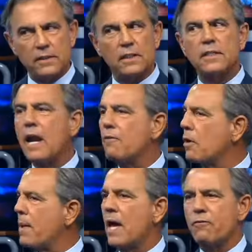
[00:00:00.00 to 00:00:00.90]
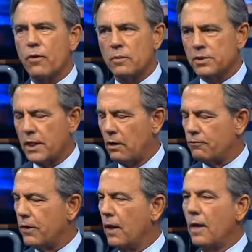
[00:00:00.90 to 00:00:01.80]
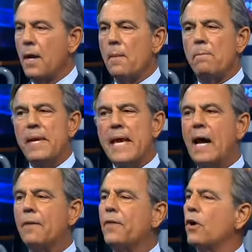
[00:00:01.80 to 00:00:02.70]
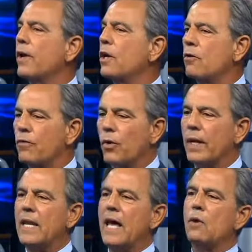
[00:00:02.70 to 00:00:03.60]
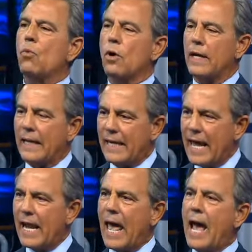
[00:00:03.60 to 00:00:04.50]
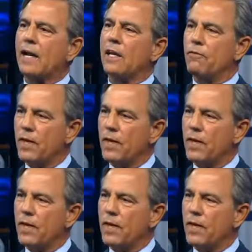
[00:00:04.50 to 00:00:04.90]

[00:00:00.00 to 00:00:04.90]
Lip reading: This is an every man for themselves. Be out there interviewing, networking, get active,